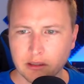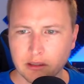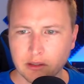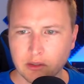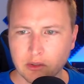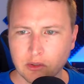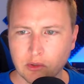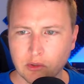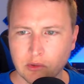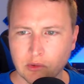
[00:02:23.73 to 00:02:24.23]

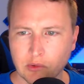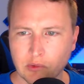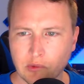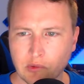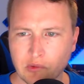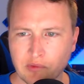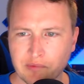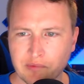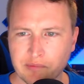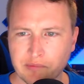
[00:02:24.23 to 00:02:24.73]

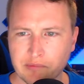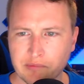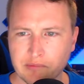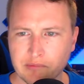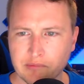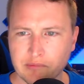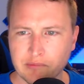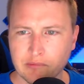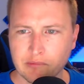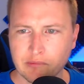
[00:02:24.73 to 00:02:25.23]

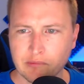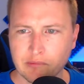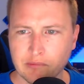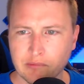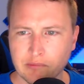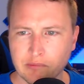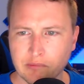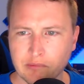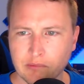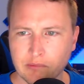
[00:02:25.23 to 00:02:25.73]

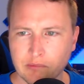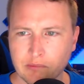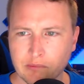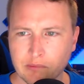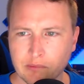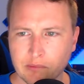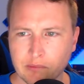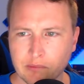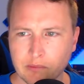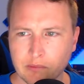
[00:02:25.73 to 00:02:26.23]

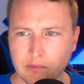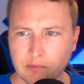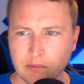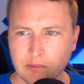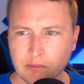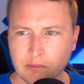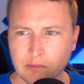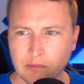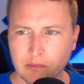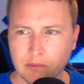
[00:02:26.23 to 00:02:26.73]

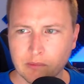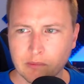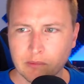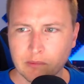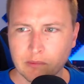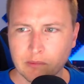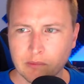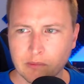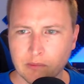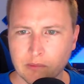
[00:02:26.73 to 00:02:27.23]

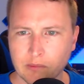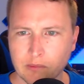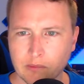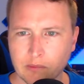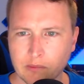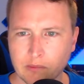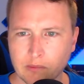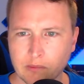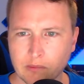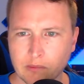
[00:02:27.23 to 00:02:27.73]

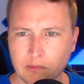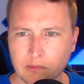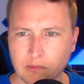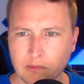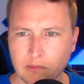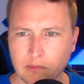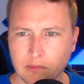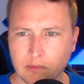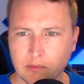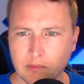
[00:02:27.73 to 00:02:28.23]

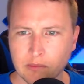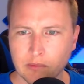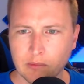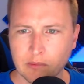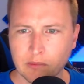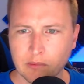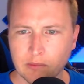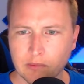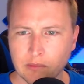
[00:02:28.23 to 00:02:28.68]
(no one is talking)